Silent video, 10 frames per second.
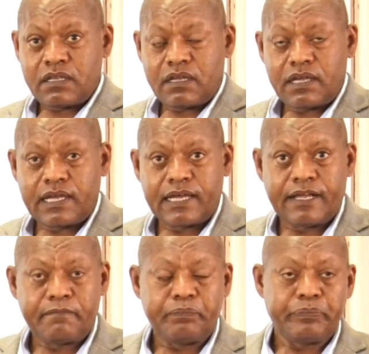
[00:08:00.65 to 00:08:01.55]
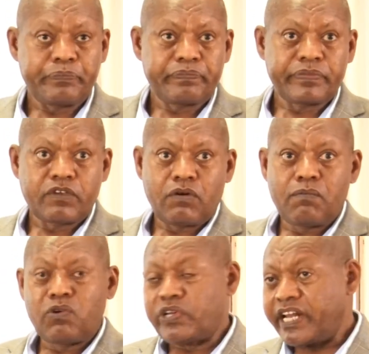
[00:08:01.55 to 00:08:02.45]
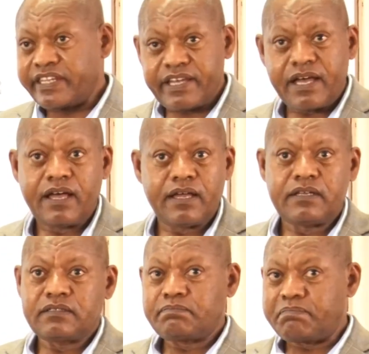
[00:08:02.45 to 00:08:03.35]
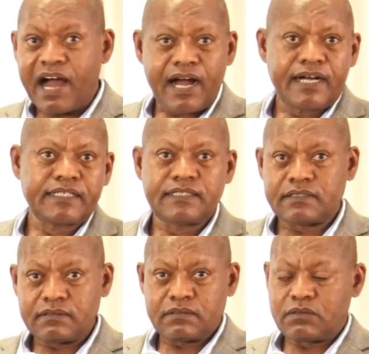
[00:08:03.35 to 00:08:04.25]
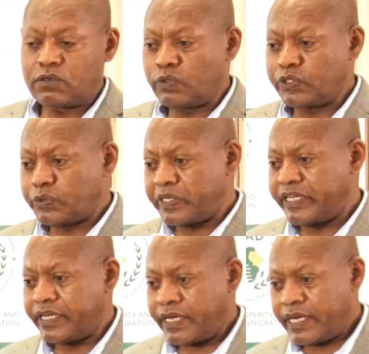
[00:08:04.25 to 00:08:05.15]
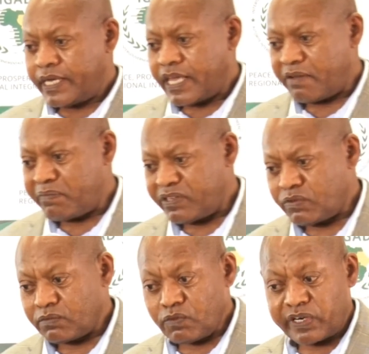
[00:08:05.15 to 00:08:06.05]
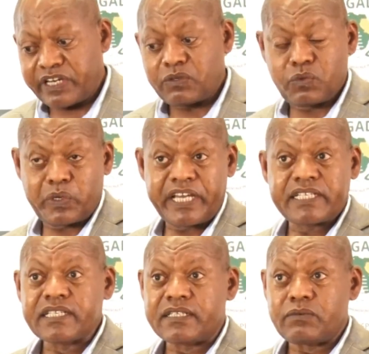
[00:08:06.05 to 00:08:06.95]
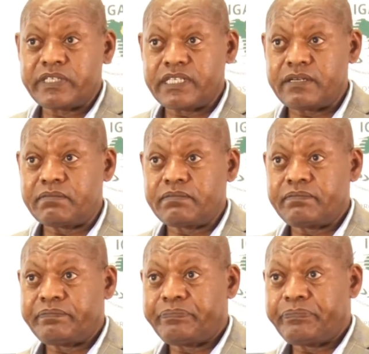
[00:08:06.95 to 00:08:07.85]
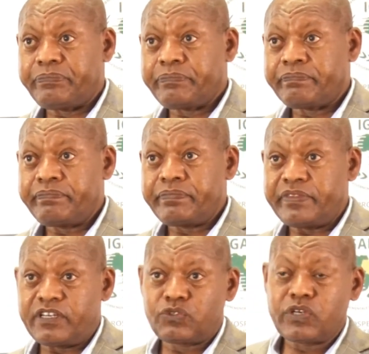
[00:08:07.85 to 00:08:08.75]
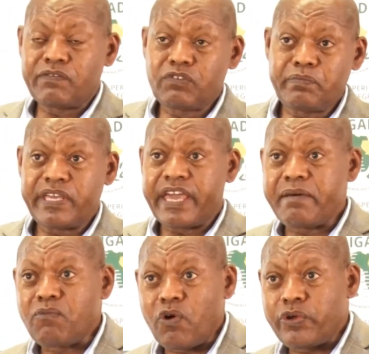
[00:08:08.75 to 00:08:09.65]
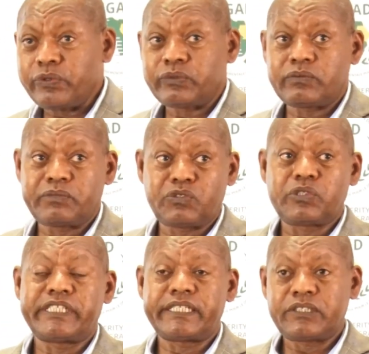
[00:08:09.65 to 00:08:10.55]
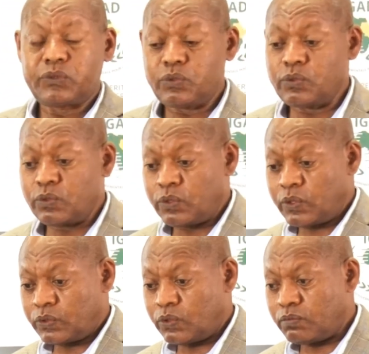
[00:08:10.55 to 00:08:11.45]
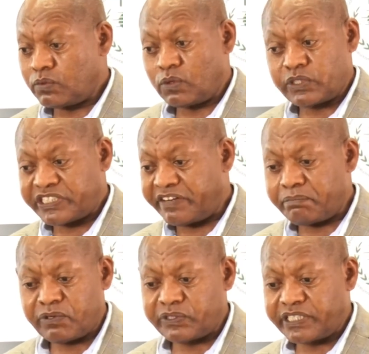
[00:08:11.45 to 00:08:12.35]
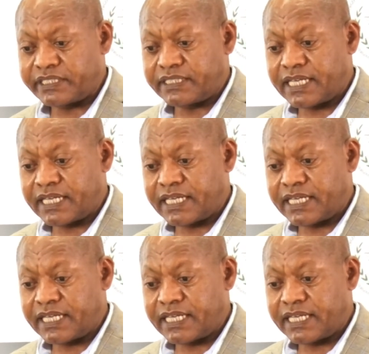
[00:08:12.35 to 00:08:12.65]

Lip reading: Omo Delta, Pact, on which we have been working together with them. There should have to be MOU between two or 3 projects.